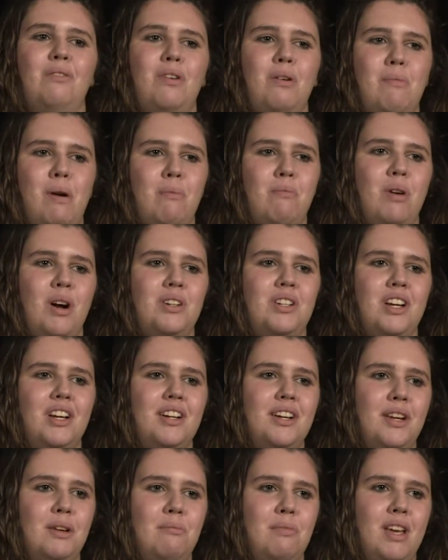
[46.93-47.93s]
what my project
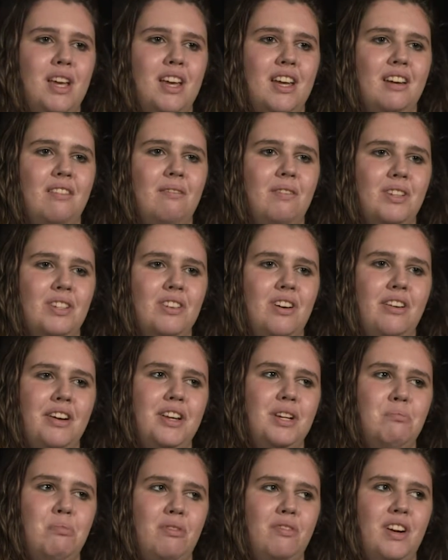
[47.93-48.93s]
could be and was
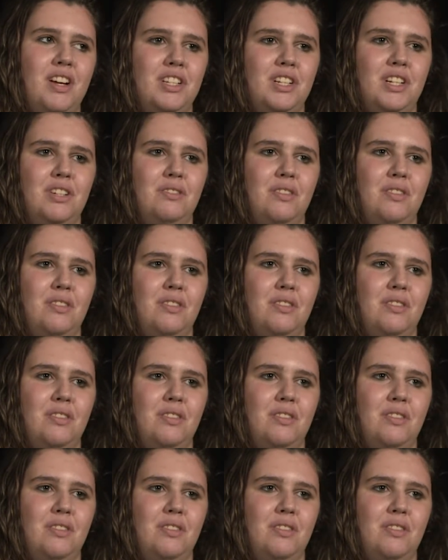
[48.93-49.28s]
talking to professors